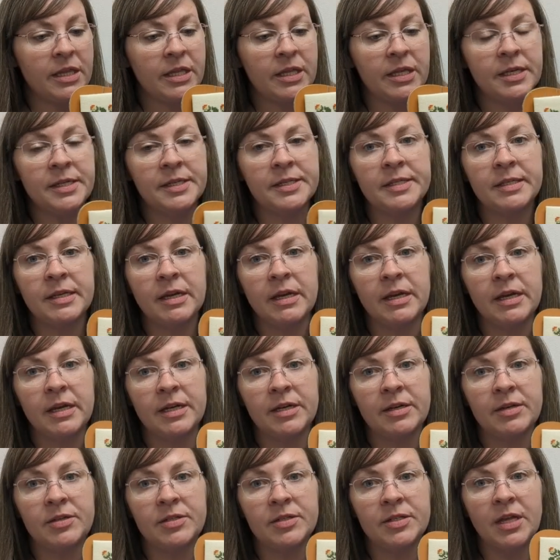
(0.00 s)
This
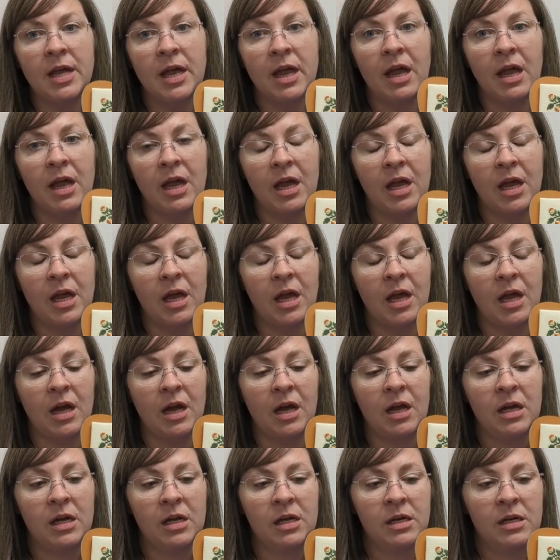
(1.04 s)
is a
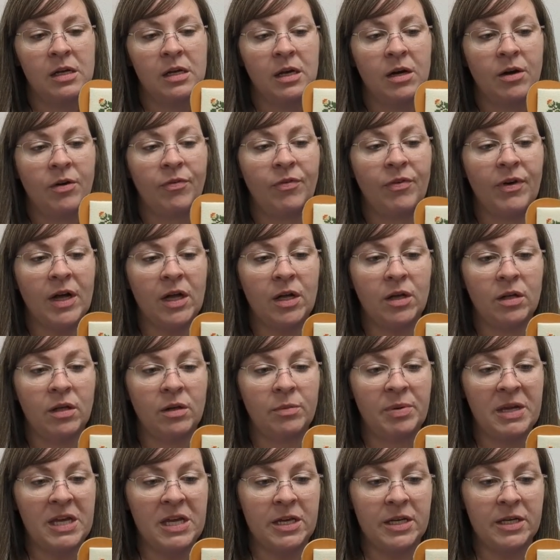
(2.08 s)
fall
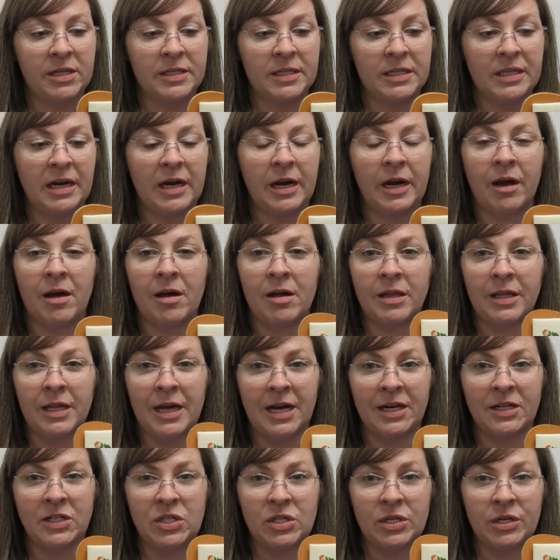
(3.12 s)
piece that I got
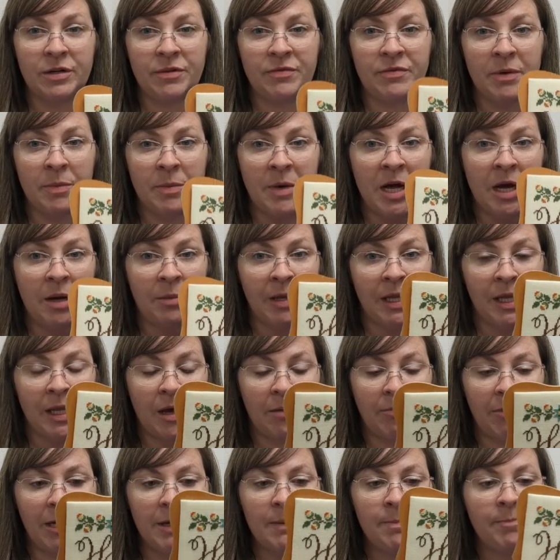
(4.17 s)
last year from Hobby
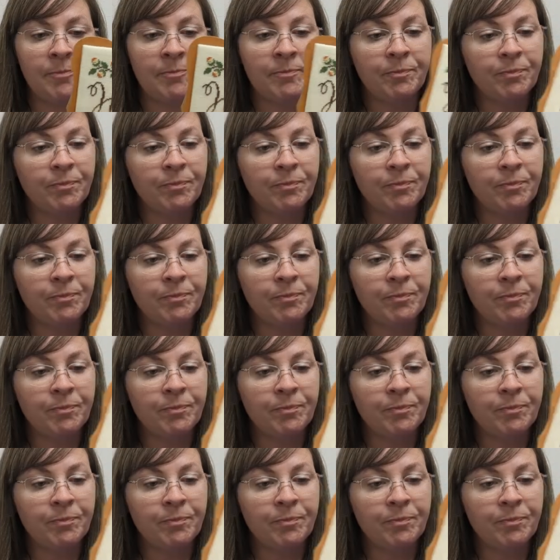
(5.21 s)
Lobby,